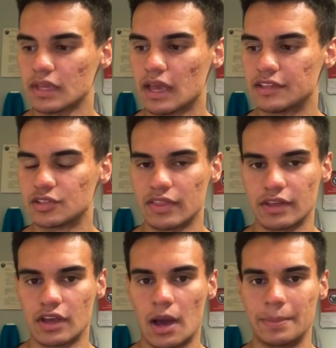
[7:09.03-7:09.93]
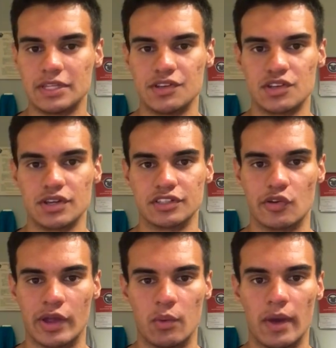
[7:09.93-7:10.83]
And so I think competition is a
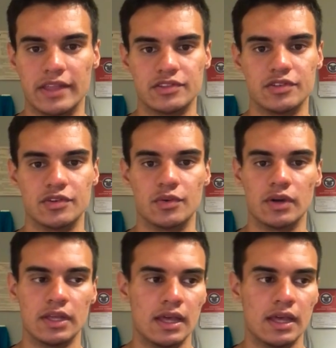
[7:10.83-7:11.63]
great way to